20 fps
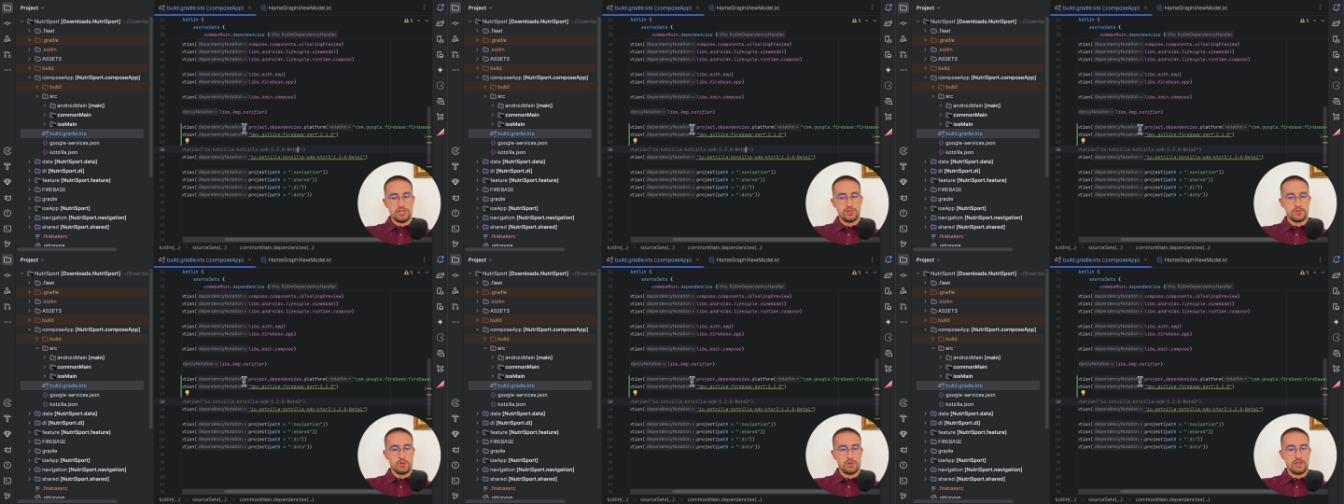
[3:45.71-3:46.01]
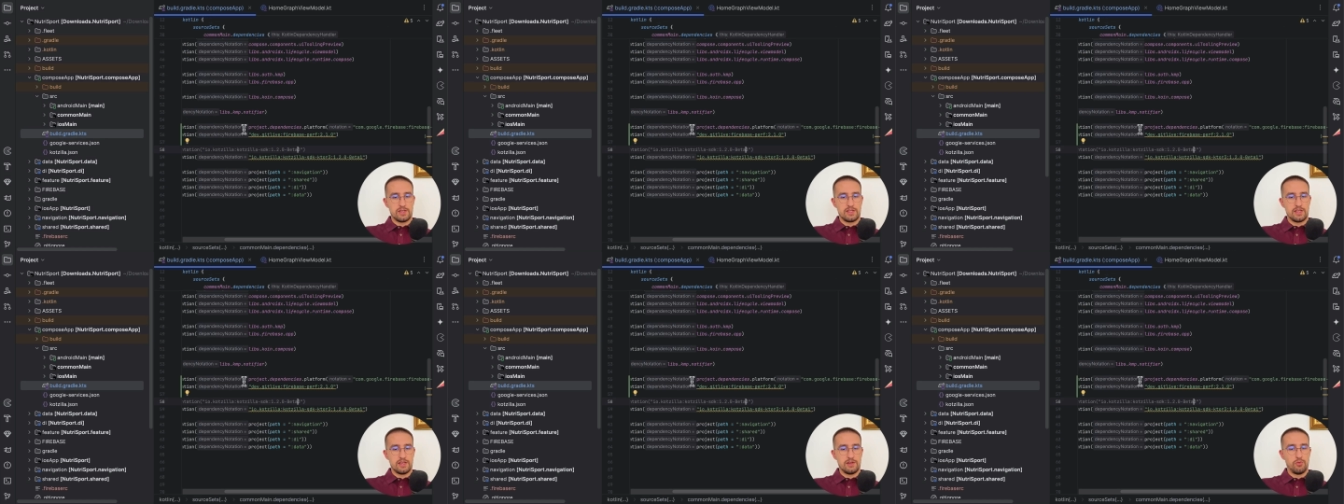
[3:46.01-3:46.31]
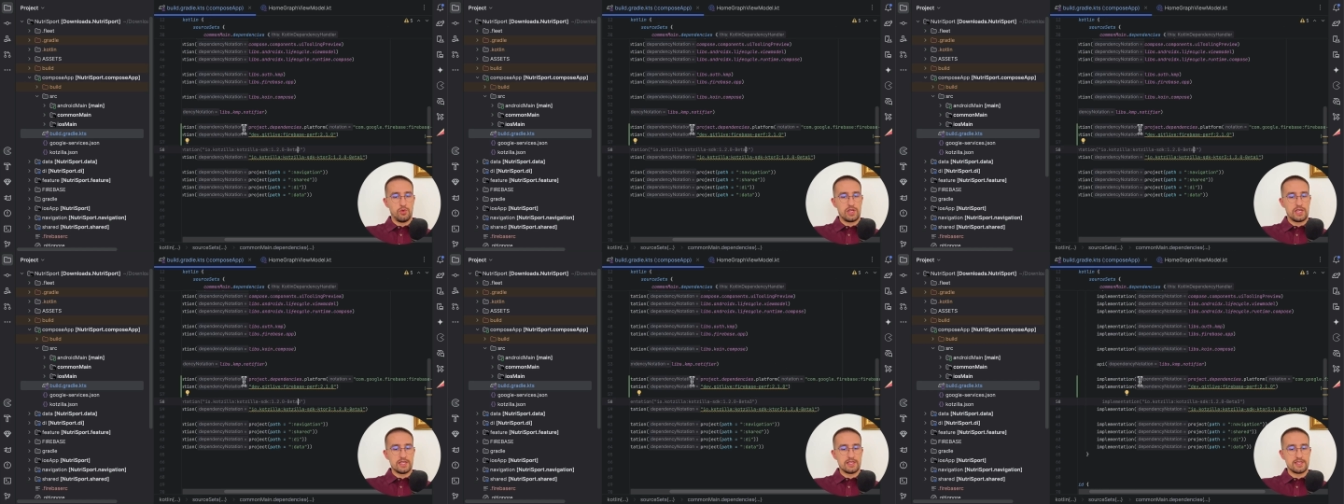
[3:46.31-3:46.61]
so that
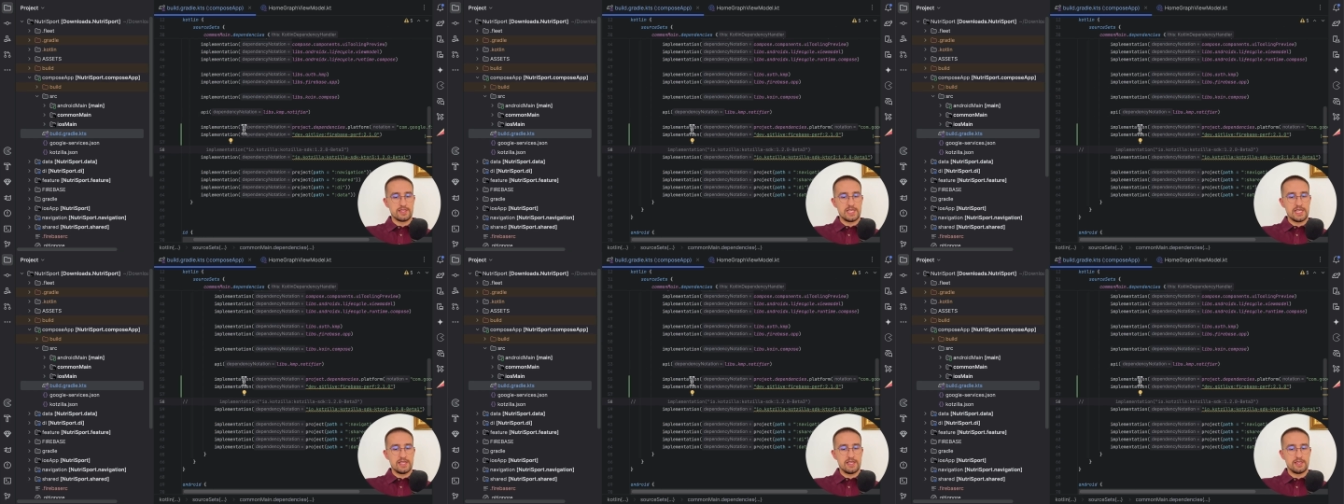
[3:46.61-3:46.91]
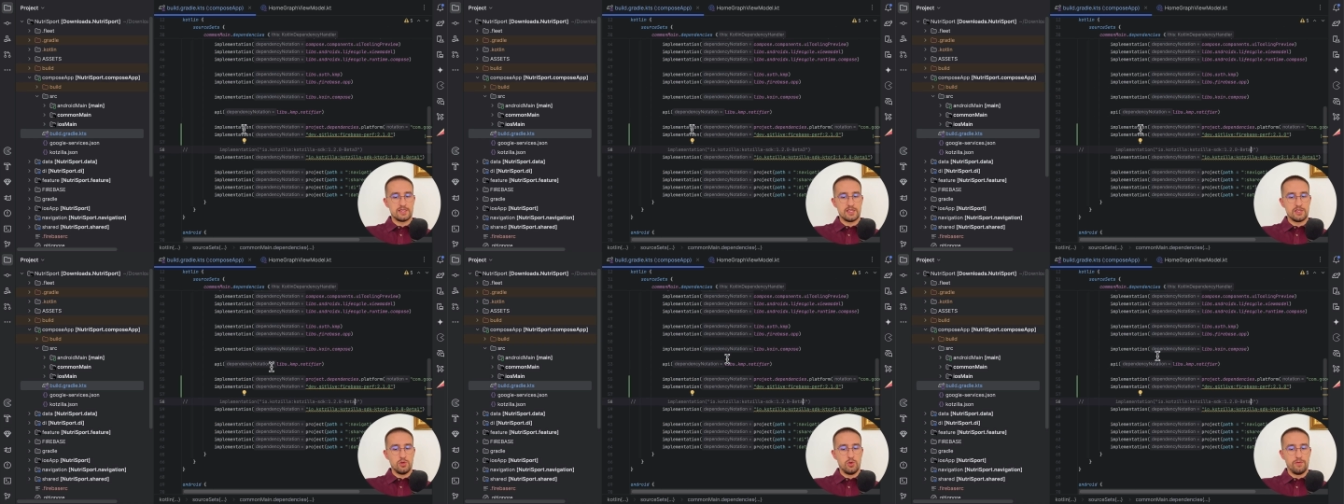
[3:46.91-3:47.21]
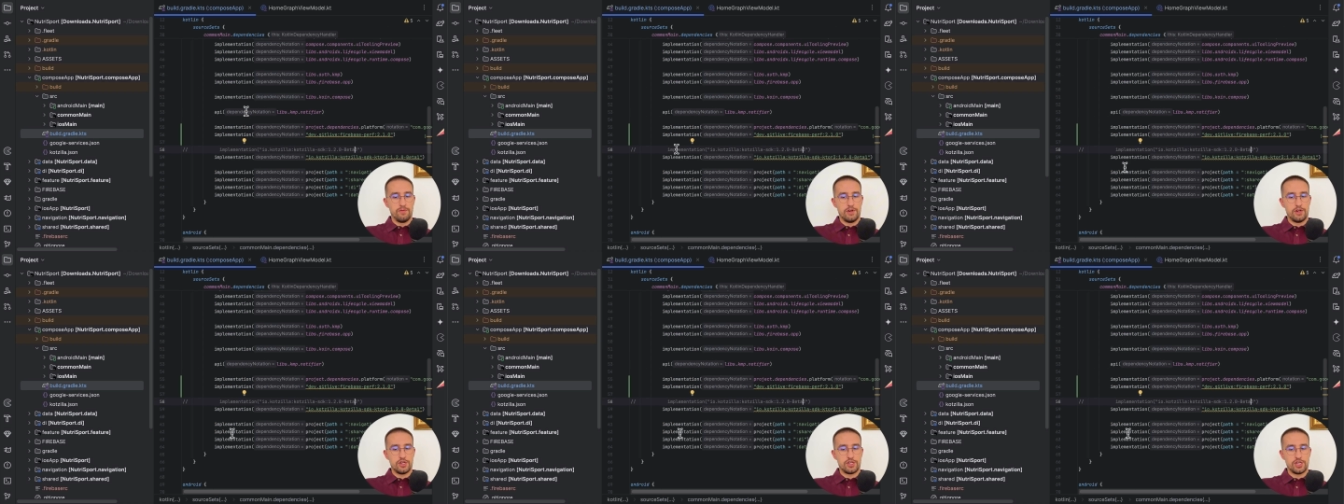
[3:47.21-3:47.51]
we can see this new
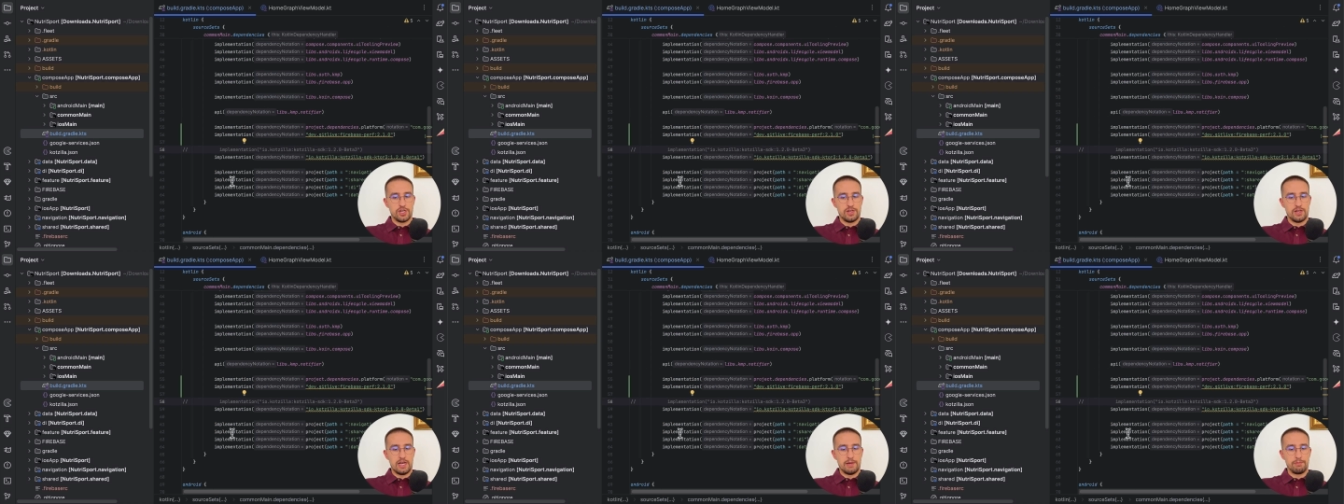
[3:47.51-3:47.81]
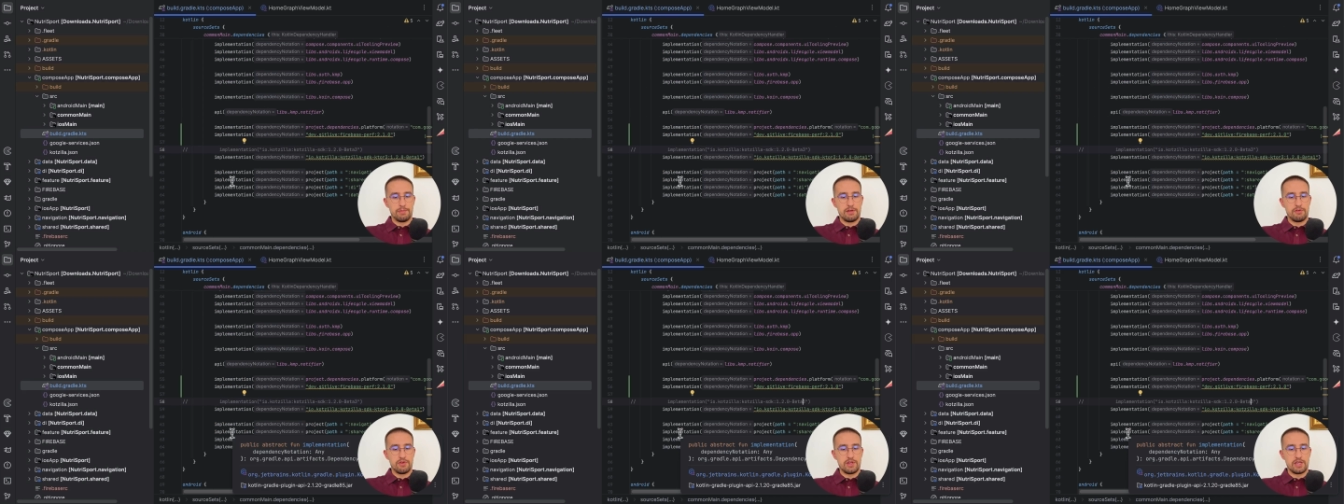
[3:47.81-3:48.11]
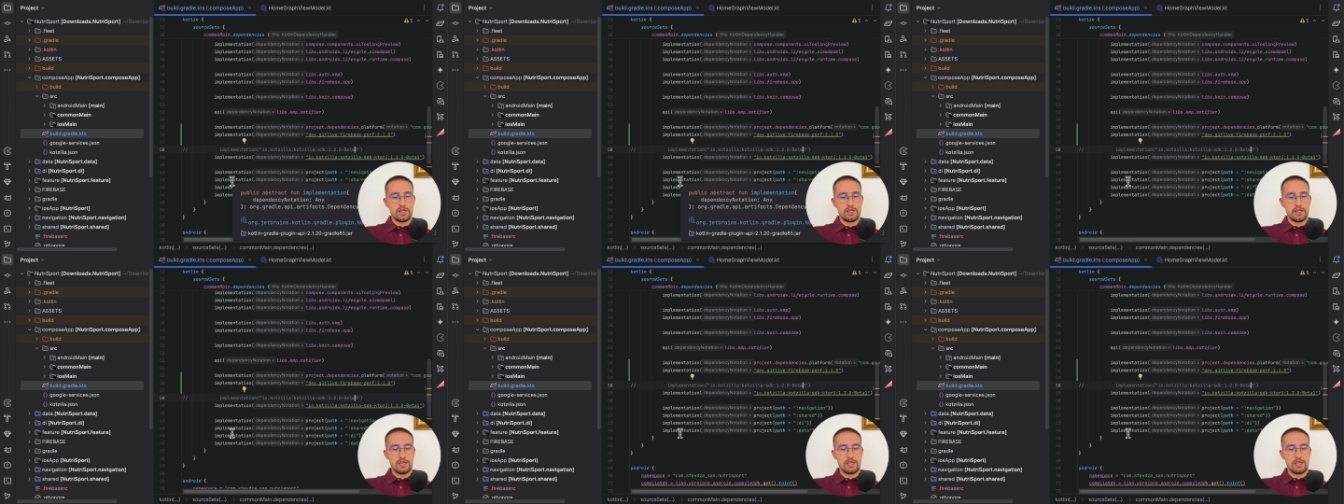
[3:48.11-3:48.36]
version appearing